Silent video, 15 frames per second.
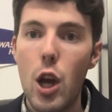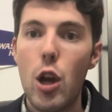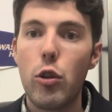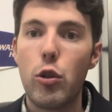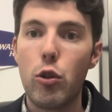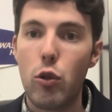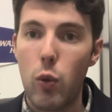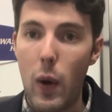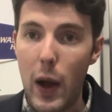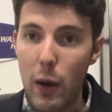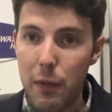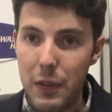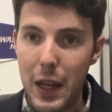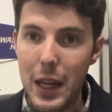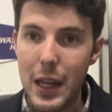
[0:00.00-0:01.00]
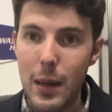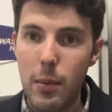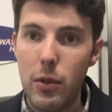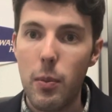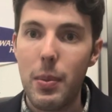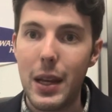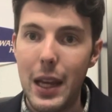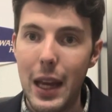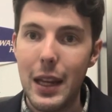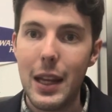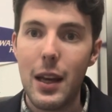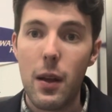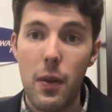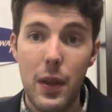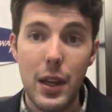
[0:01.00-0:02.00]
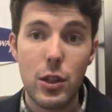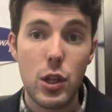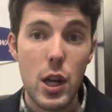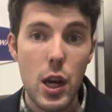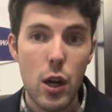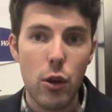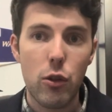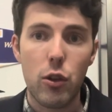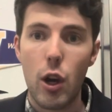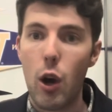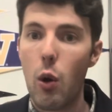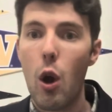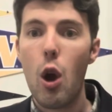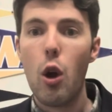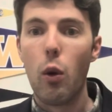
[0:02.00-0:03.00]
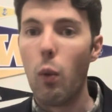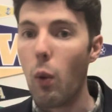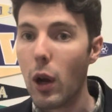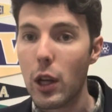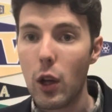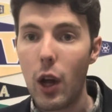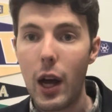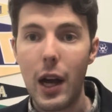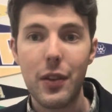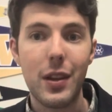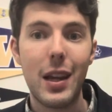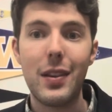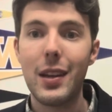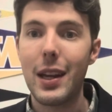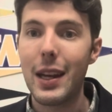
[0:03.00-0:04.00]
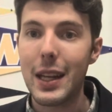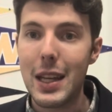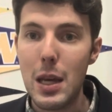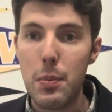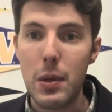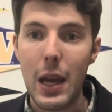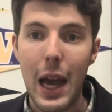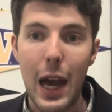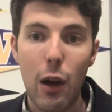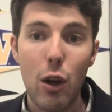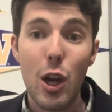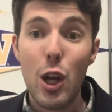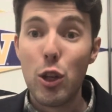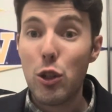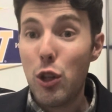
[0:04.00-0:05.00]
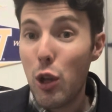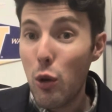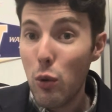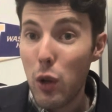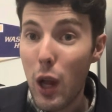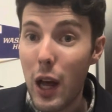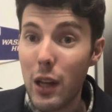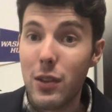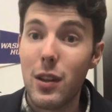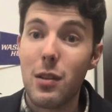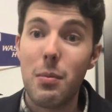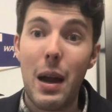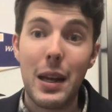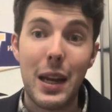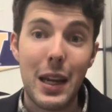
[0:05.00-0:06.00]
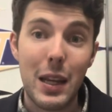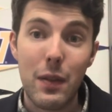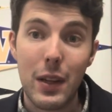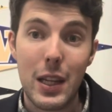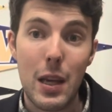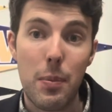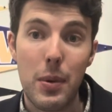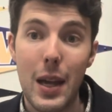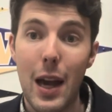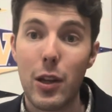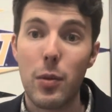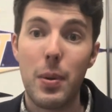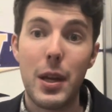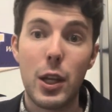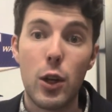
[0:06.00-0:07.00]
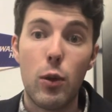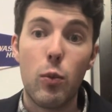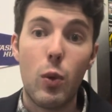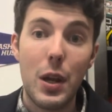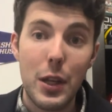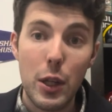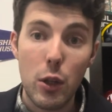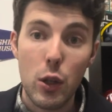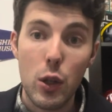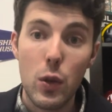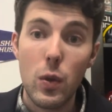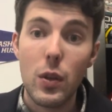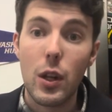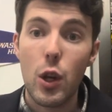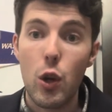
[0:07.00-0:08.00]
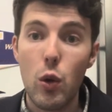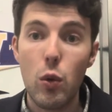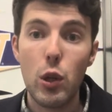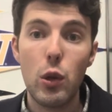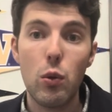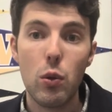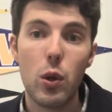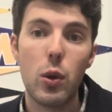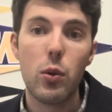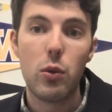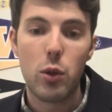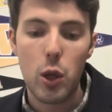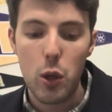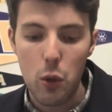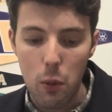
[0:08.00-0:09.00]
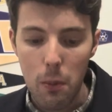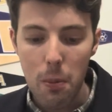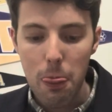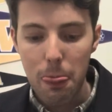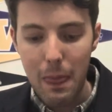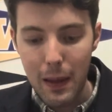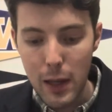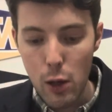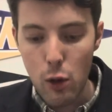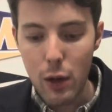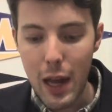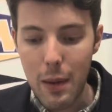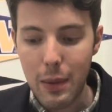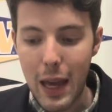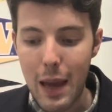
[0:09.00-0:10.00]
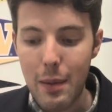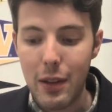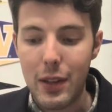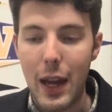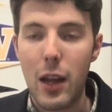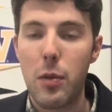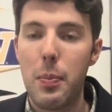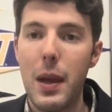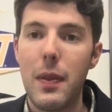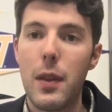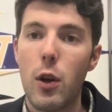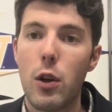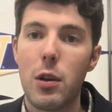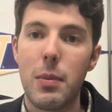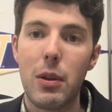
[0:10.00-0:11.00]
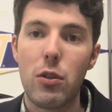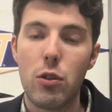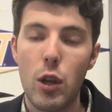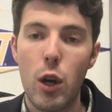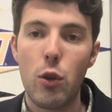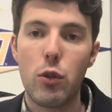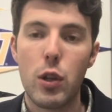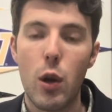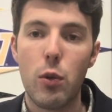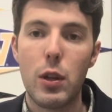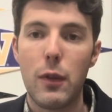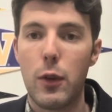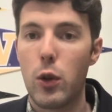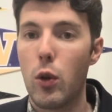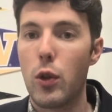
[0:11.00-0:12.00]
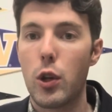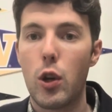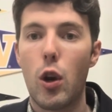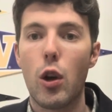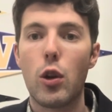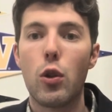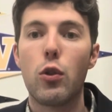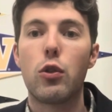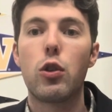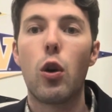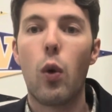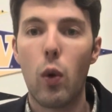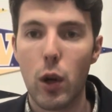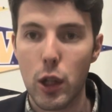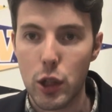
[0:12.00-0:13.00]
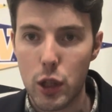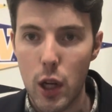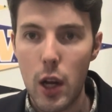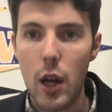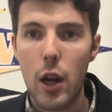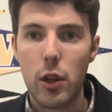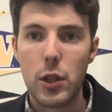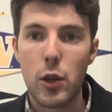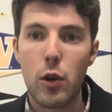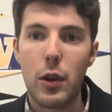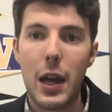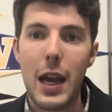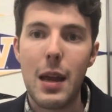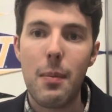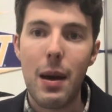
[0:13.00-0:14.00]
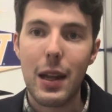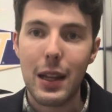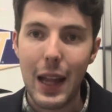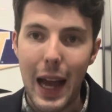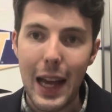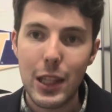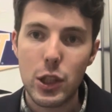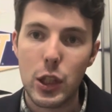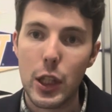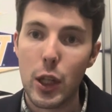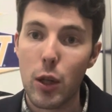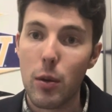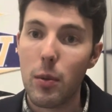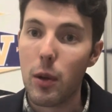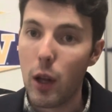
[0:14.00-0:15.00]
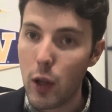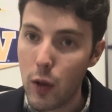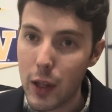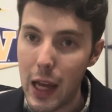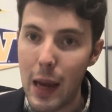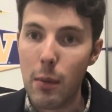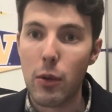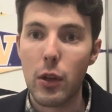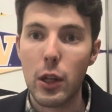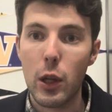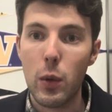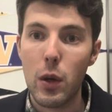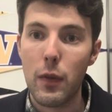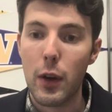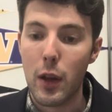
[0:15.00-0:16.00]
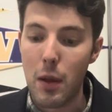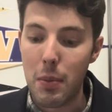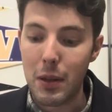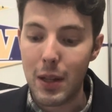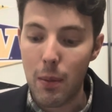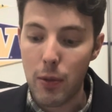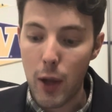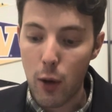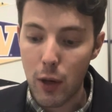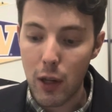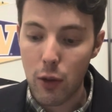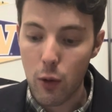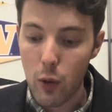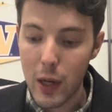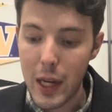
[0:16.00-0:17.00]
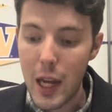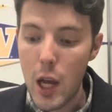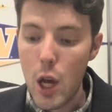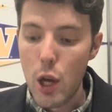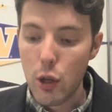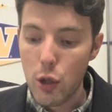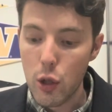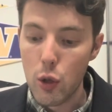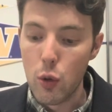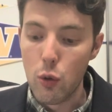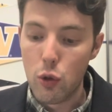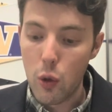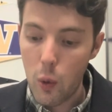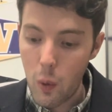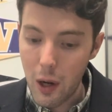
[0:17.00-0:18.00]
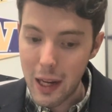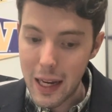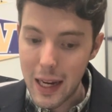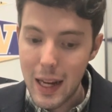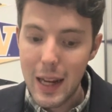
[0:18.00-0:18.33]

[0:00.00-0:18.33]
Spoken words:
to 12 teams beginning this year, so one loss isn't going to keep you out. Two losses might not even keep you out, depending on when you lose and who you lose to. That Notre Dame game in South Bend, though, going to be so, so difficult. The Cardinals torched Notre Dame last year, although the game was in Louisville. They beat them 33-20.